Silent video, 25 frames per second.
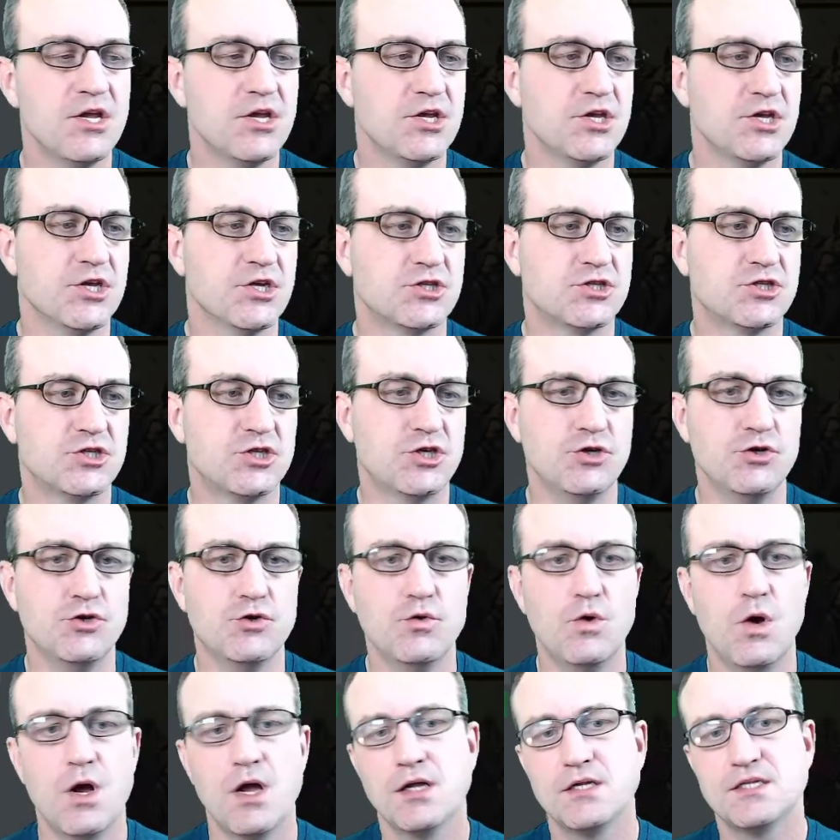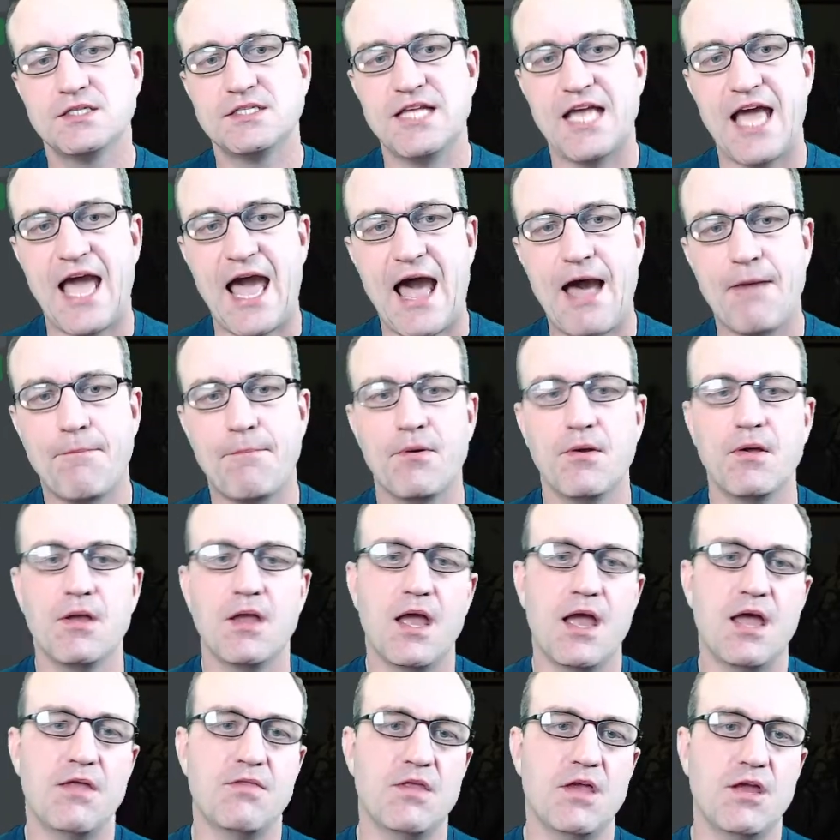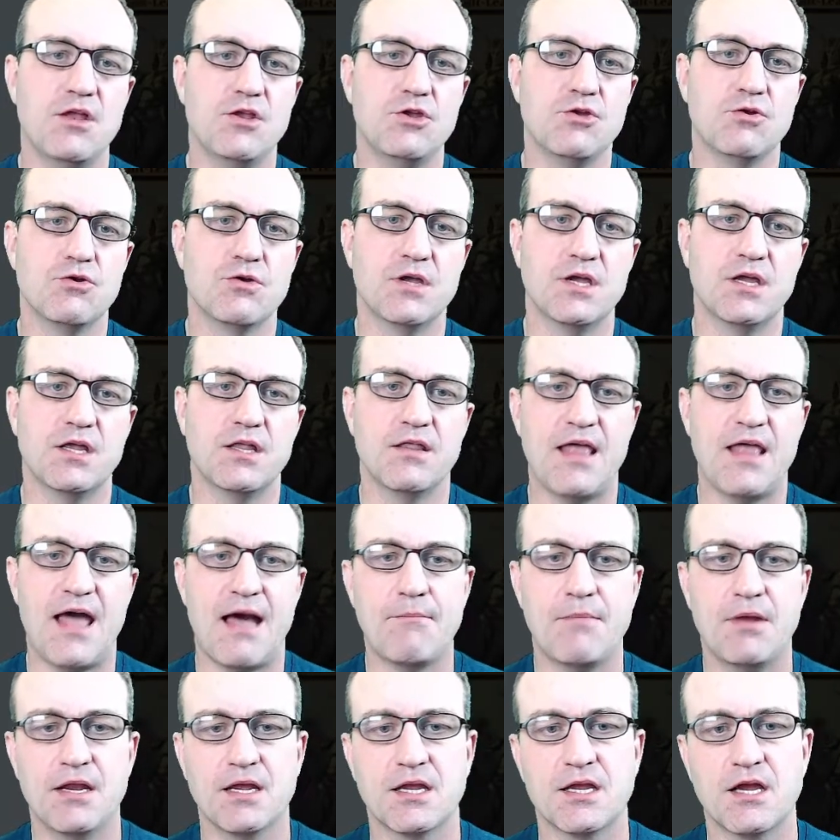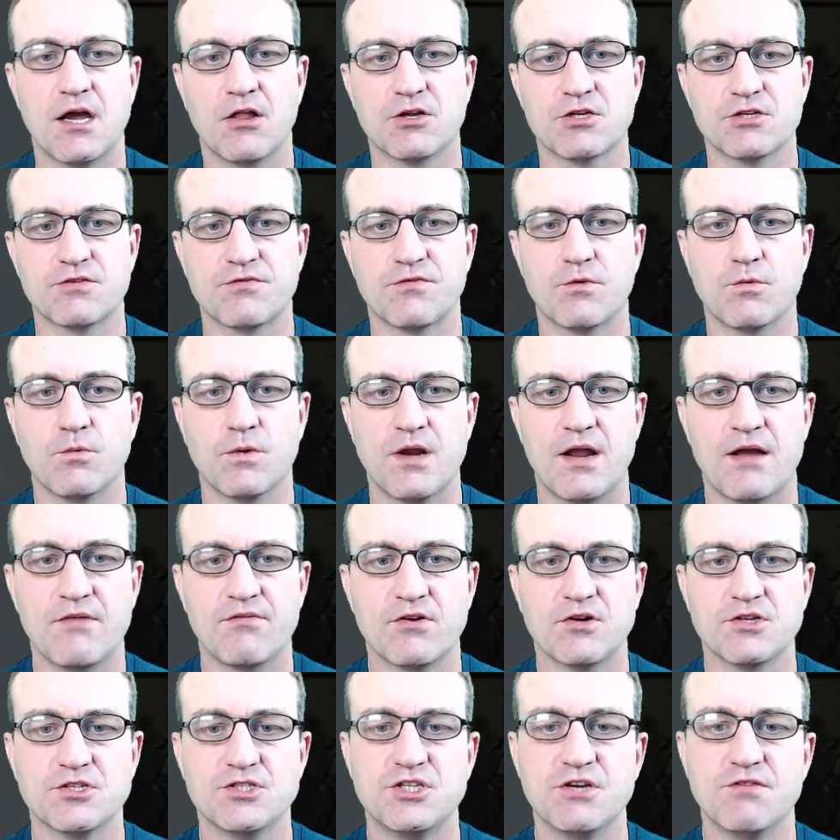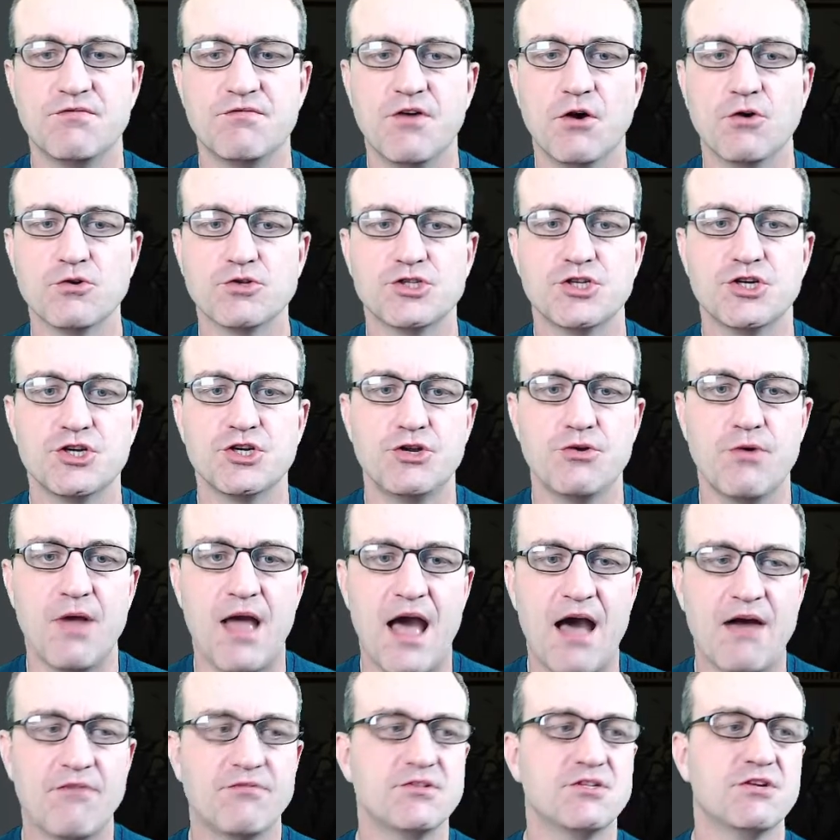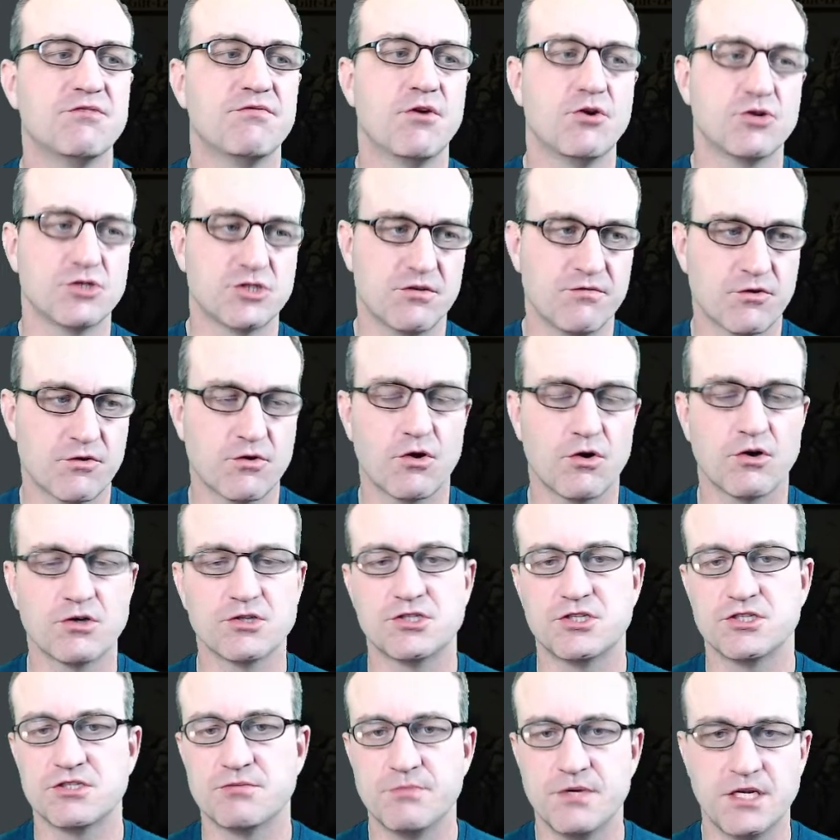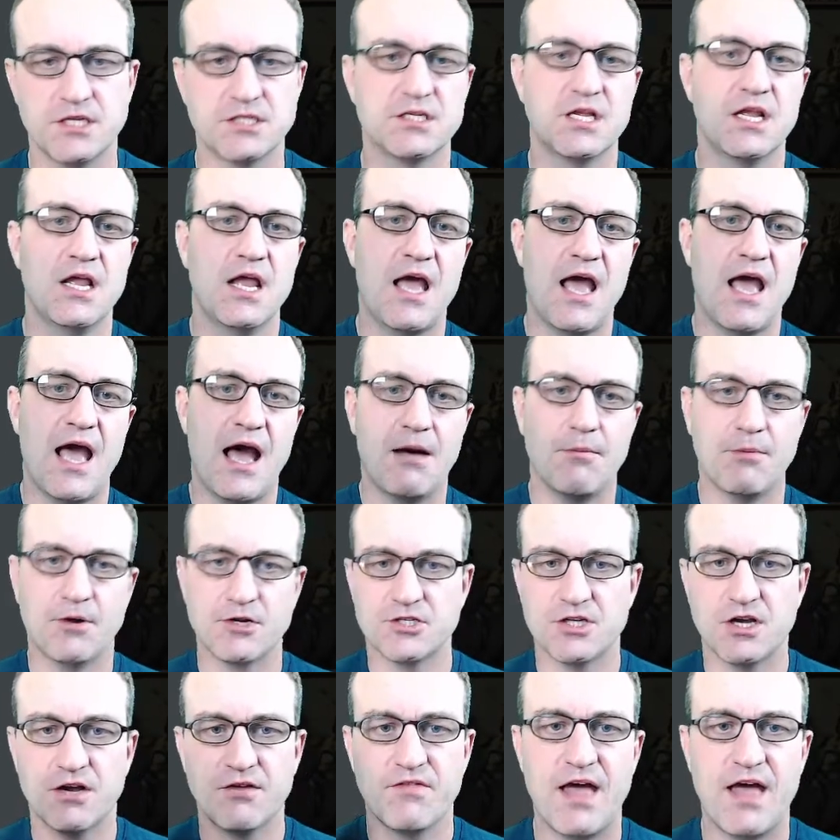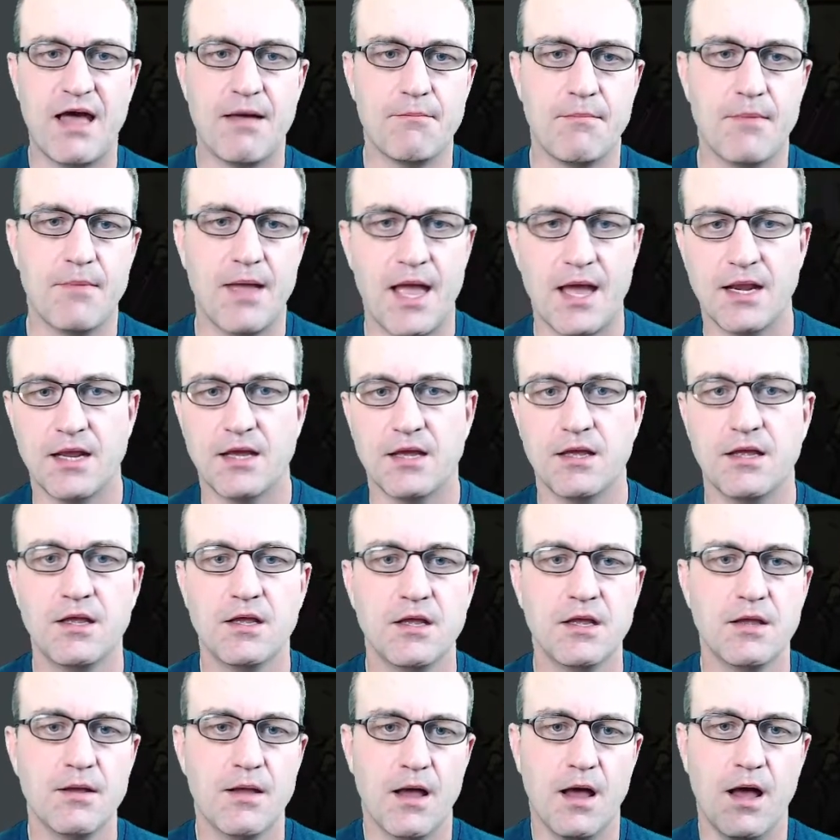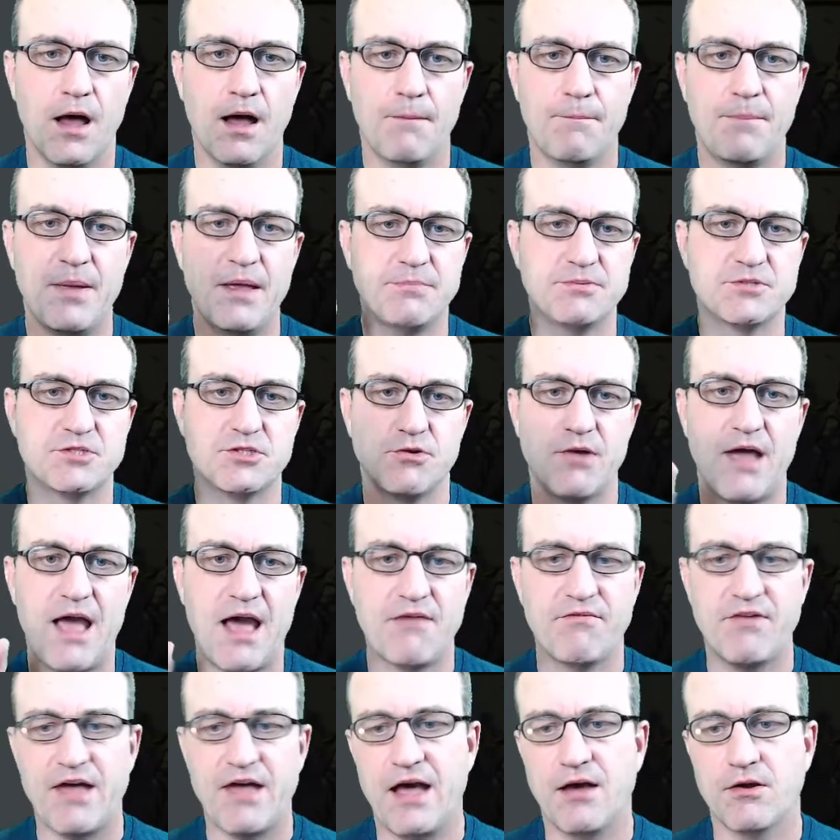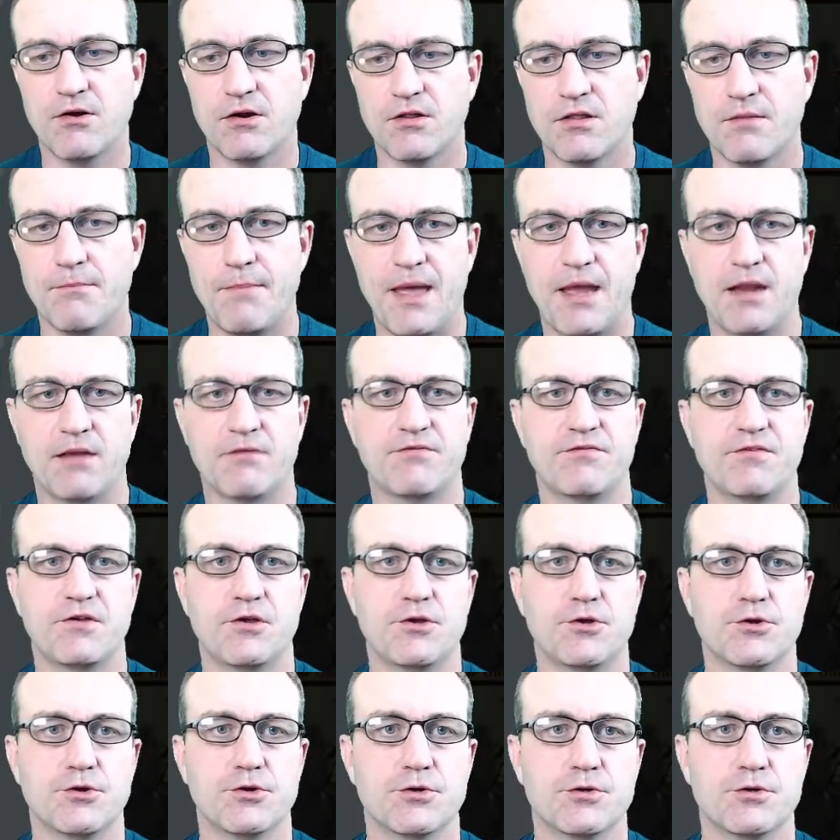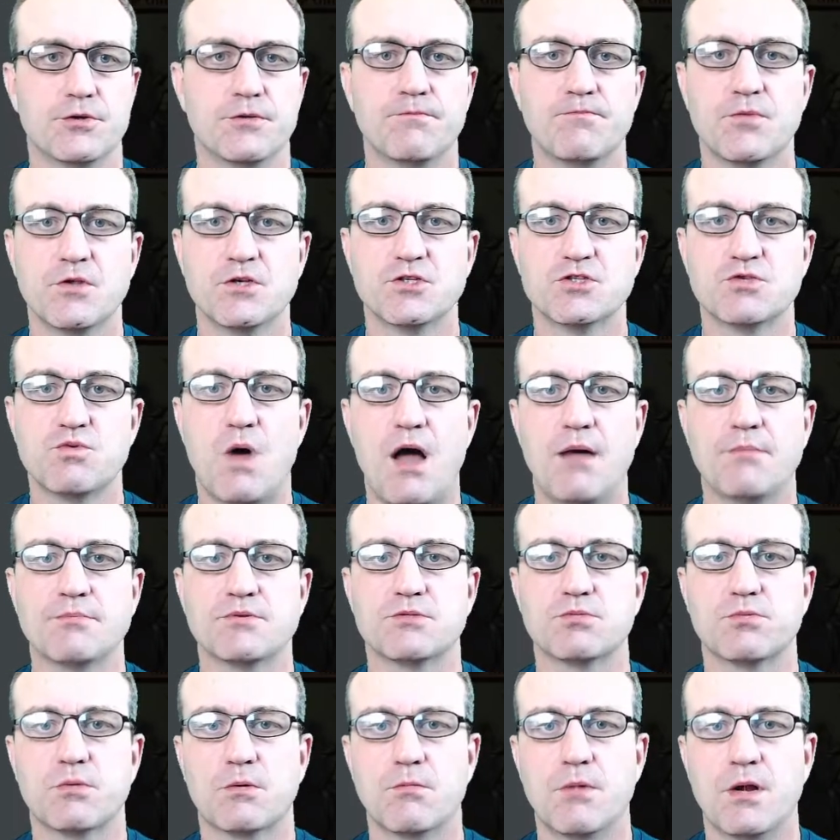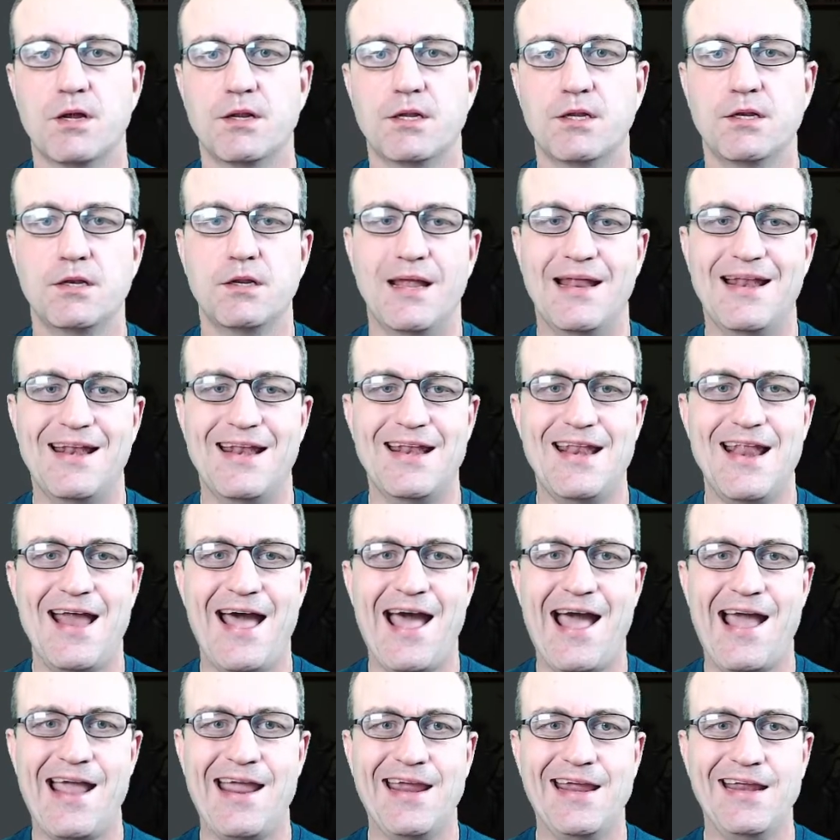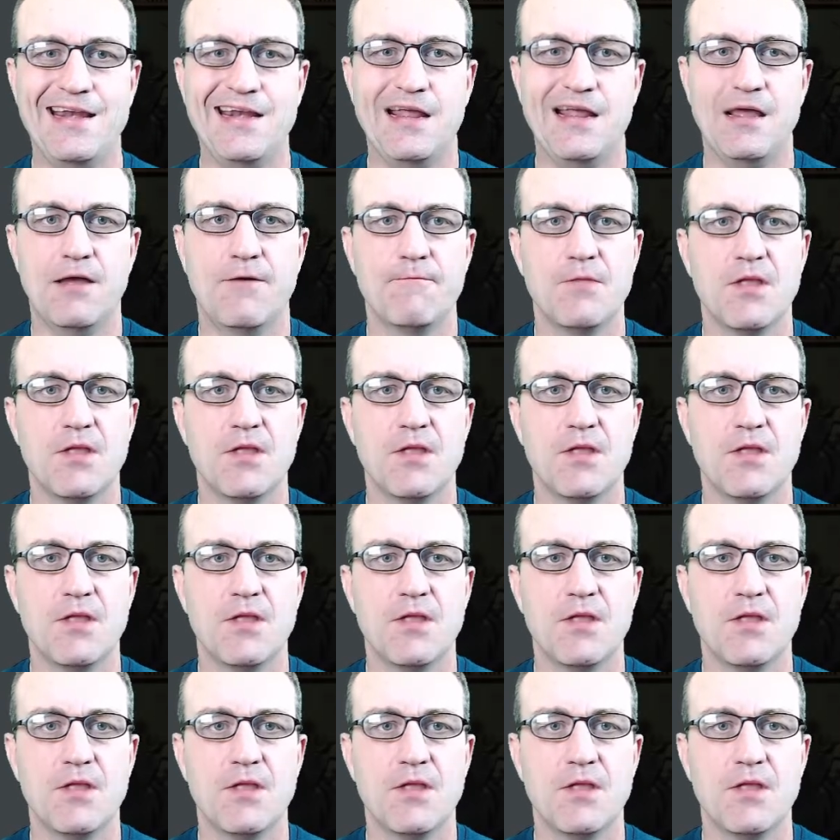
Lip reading: You 2 tap, and then you get that many colors for whatever devotion you have. Devotion, of course, just means how much of that mana pips you have out on the battlefield. Swamps, we're running 9.